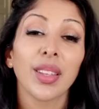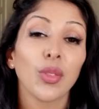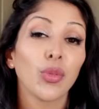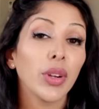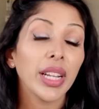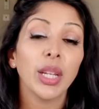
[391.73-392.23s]

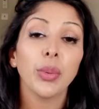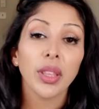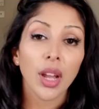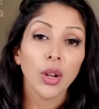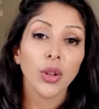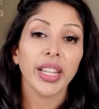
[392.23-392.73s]
Really, with
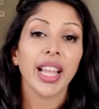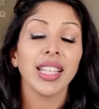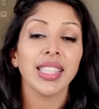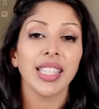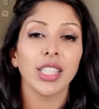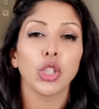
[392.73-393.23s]
hyaluronic
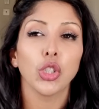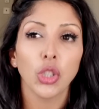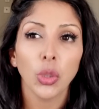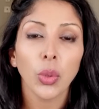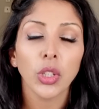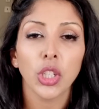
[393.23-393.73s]
acid, you
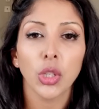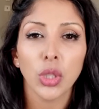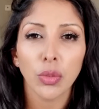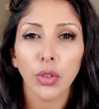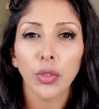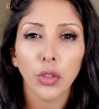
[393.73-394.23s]
do want to use
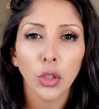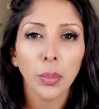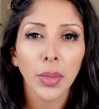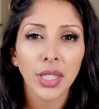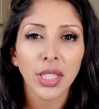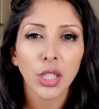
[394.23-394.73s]
it for a few
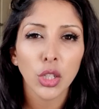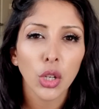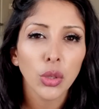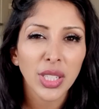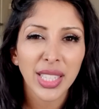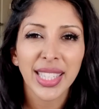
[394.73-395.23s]
months to
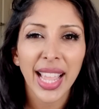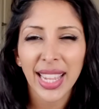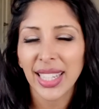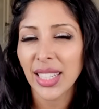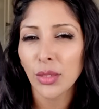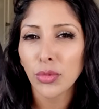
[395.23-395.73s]
notice
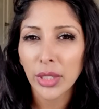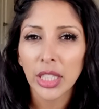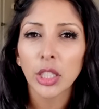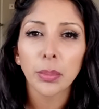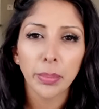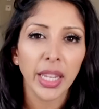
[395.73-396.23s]
any
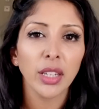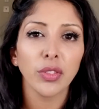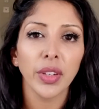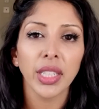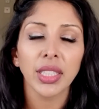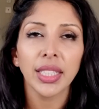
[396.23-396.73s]
real benefit.